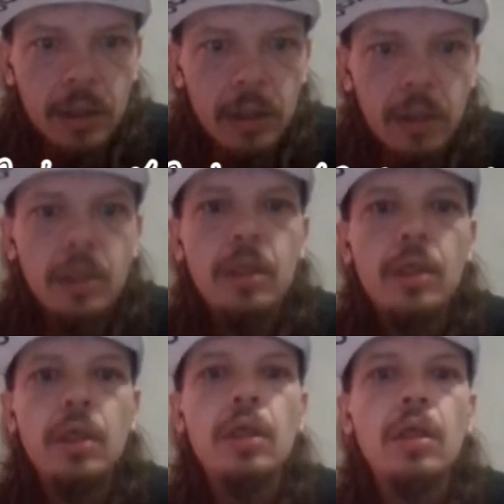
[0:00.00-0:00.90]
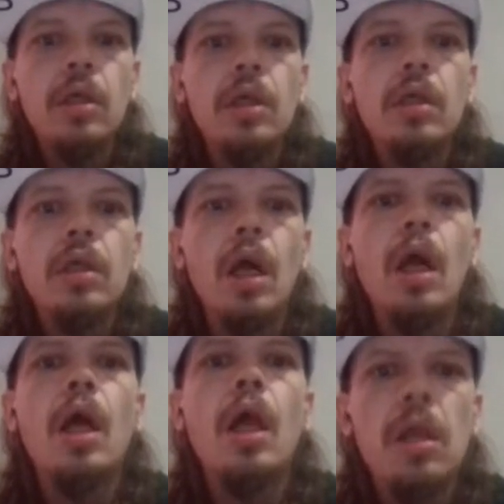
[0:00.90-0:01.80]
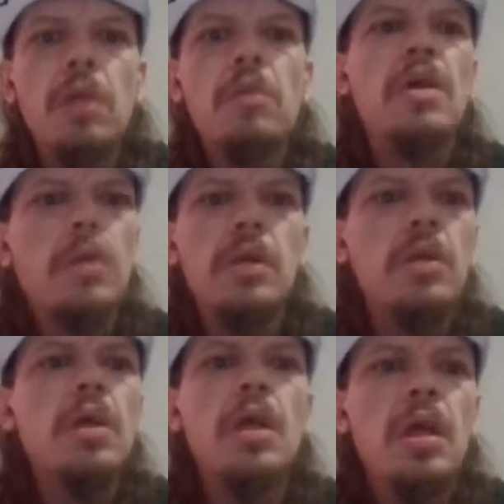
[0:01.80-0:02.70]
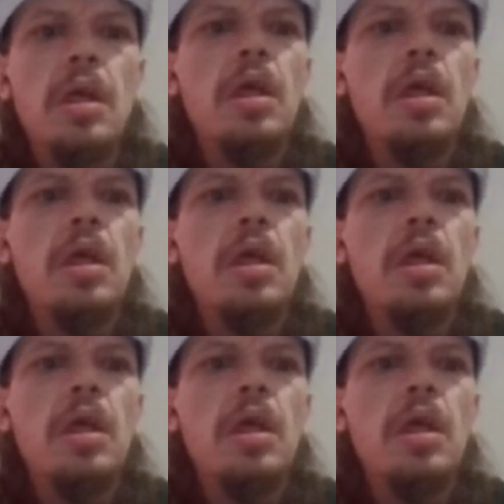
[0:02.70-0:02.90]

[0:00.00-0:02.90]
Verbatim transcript: in like the beast I keep my regrets on my shelf like I earned them.